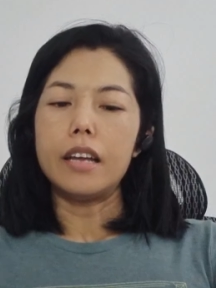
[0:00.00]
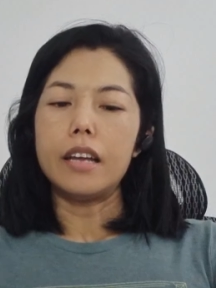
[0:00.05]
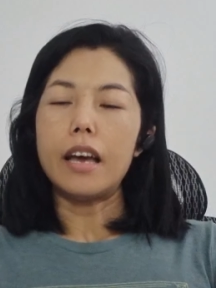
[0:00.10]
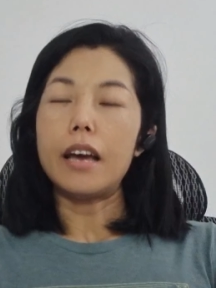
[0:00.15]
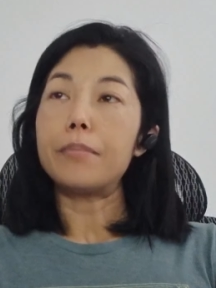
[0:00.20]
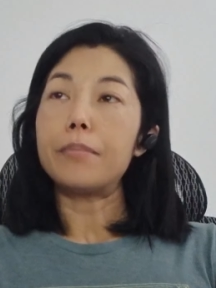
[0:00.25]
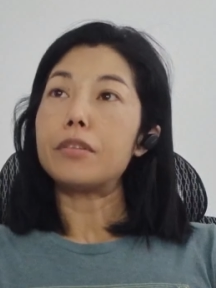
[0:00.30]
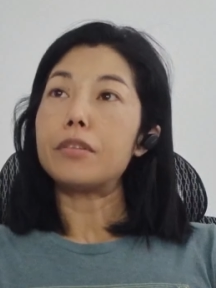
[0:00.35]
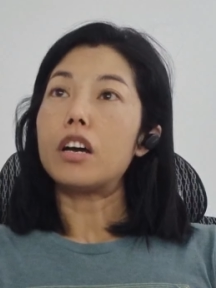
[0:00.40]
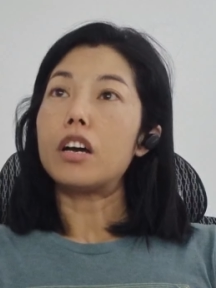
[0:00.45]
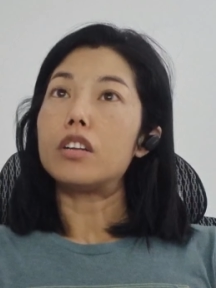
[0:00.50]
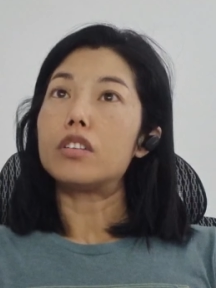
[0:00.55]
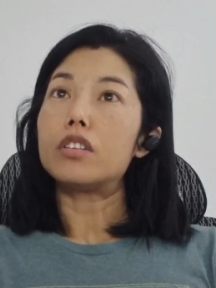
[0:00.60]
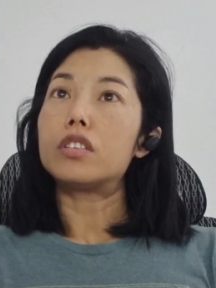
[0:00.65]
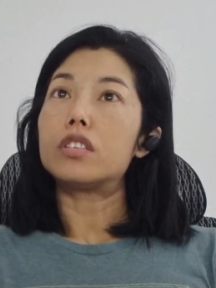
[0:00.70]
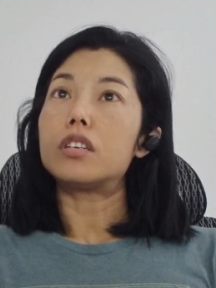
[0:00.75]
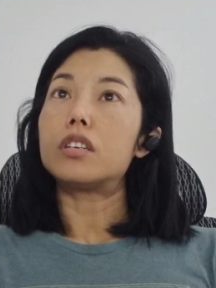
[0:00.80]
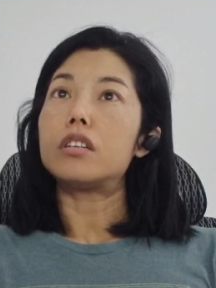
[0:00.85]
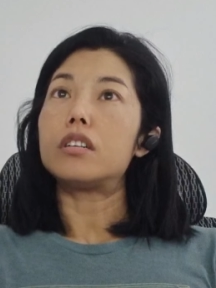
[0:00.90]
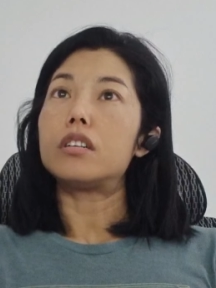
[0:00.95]
I'm
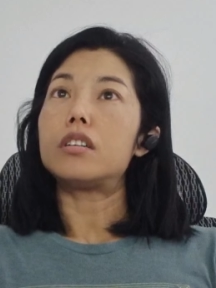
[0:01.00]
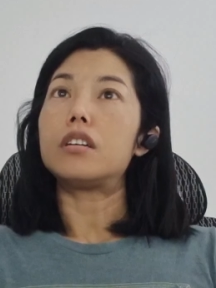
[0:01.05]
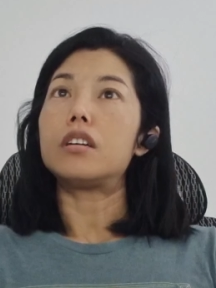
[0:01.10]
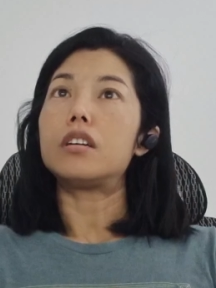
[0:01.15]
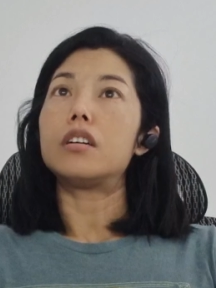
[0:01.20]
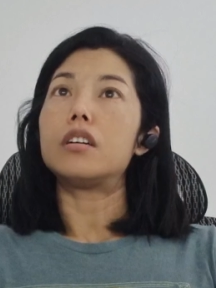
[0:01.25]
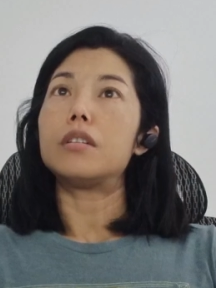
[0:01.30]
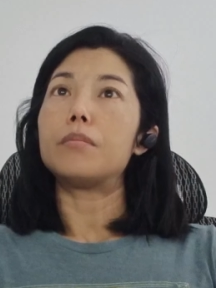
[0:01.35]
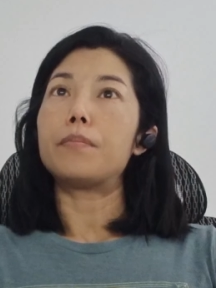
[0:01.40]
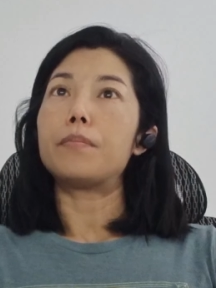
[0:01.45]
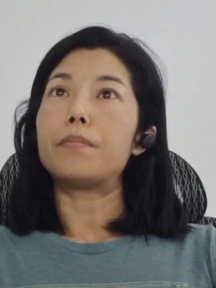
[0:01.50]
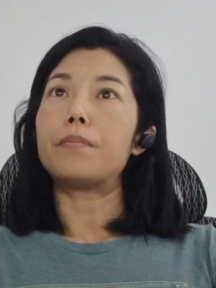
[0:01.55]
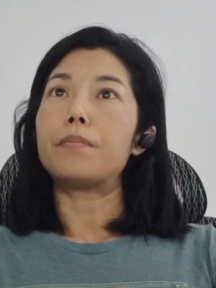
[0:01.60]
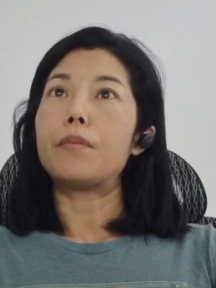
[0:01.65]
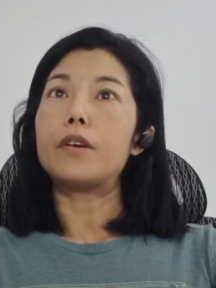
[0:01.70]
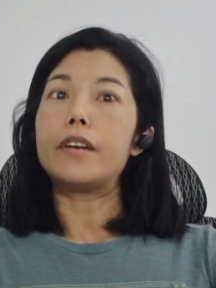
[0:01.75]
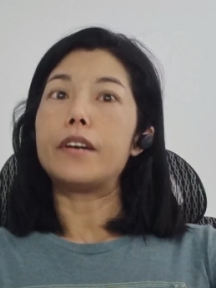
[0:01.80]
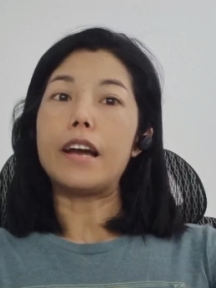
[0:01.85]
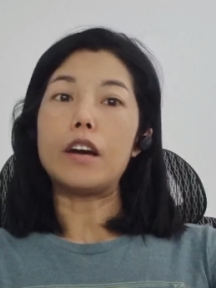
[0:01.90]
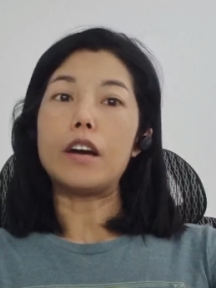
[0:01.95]
not
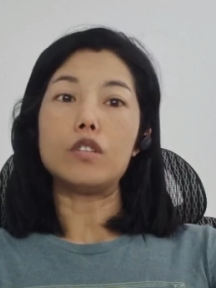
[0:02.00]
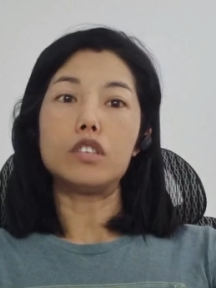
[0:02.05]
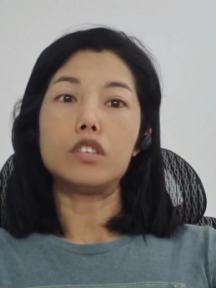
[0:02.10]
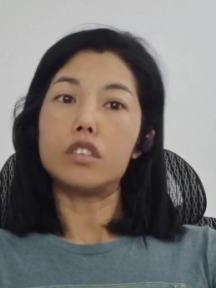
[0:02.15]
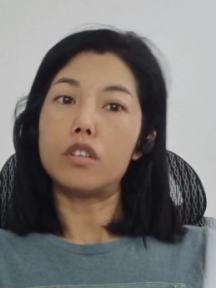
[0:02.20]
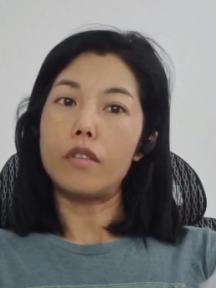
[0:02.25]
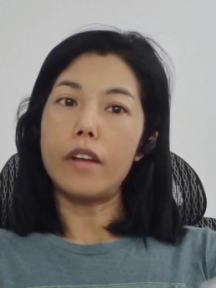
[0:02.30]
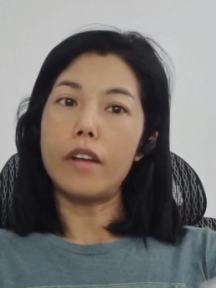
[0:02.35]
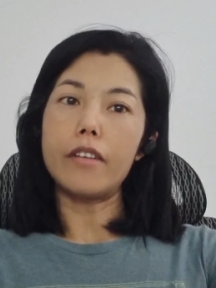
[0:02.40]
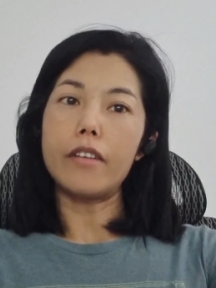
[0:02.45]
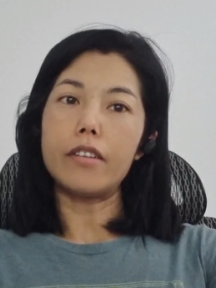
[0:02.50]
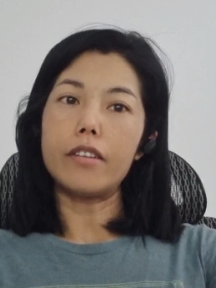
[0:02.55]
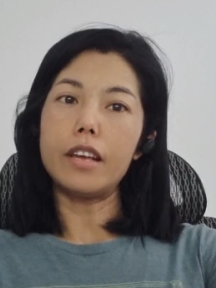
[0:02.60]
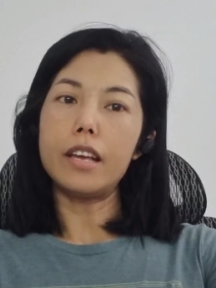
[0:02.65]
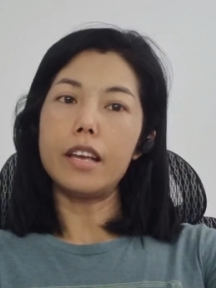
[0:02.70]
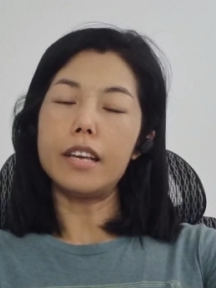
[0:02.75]
pronounced correctly.